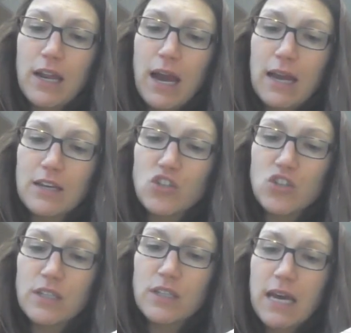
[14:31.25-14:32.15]
and Atticus
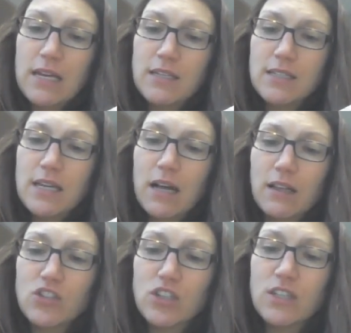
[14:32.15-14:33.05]
shook his head to tell
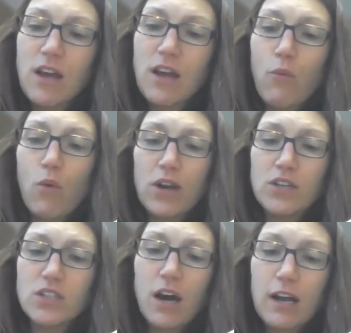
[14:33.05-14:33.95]
us she did not want
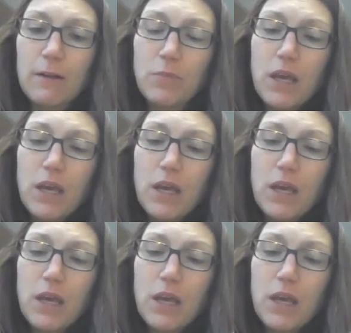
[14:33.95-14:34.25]
to talk.